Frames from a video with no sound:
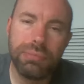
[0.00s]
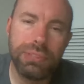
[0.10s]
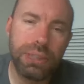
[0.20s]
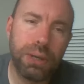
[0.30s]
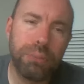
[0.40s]

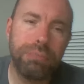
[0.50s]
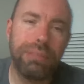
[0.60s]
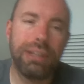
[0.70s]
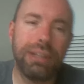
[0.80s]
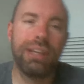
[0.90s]
So
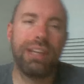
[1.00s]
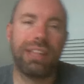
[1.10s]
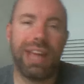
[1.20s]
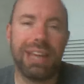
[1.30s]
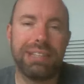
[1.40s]

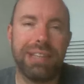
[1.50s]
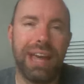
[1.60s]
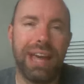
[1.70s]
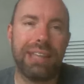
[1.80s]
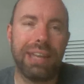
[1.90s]
that is
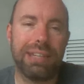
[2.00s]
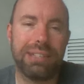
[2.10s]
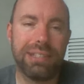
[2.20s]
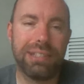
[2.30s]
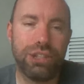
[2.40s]
that. That
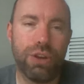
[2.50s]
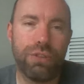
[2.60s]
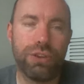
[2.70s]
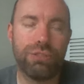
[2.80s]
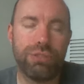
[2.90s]
is the show
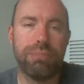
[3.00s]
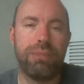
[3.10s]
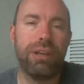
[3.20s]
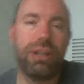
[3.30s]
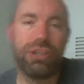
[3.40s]
for
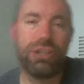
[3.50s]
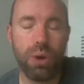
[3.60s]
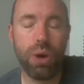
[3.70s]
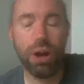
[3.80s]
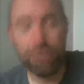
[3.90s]
trim.
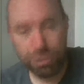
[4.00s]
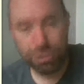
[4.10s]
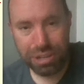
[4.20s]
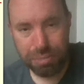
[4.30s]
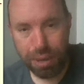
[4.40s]
So all the
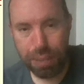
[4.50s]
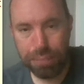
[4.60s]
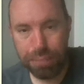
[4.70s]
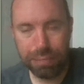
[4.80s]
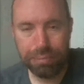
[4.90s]
screens
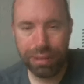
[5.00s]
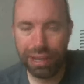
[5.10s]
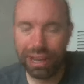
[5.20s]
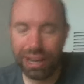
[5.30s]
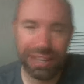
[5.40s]
pop up,
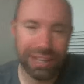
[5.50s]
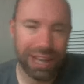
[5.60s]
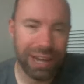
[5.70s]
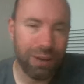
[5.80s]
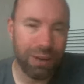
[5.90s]
and I
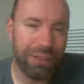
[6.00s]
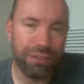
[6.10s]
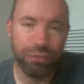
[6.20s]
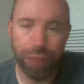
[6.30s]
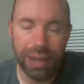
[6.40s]
don't have
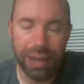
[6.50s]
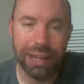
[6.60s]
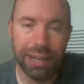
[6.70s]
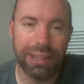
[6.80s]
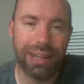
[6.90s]
to run
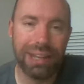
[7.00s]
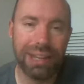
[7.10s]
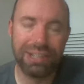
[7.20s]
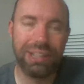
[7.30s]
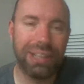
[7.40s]
anything. I
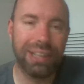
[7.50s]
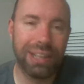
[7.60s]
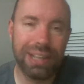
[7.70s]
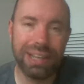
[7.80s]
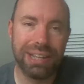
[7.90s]
just
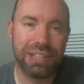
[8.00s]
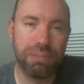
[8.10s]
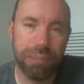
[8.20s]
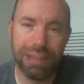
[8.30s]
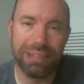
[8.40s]
click and hit
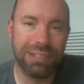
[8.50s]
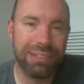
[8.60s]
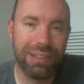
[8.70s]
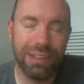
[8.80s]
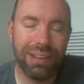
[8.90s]
space
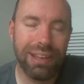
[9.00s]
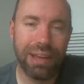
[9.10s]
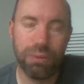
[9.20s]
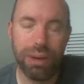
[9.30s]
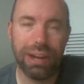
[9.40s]

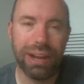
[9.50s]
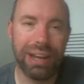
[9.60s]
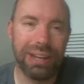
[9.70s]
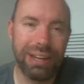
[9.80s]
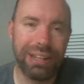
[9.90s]
and
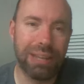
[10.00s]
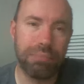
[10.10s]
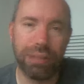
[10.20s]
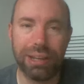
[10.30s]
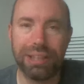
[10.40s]
whatnot, and then
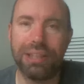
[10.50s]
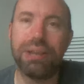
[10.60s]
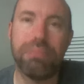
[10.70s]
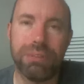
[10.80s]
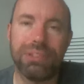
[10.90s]
plug in the
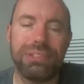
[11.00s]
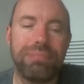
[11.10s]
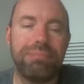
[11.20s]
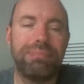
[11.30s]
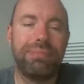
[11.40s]
numbers.
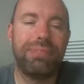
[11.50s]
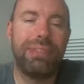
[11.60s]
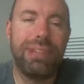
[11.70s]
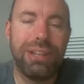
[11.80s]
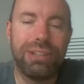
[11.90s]

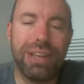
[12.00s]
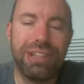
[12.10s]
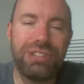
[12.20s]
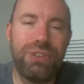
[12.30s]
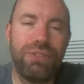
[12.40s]
So that's
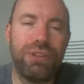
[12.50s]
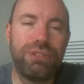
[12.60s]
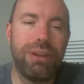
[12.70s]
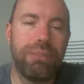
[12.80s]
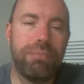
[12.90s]
show for
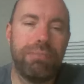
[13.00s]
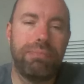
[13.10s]
trim.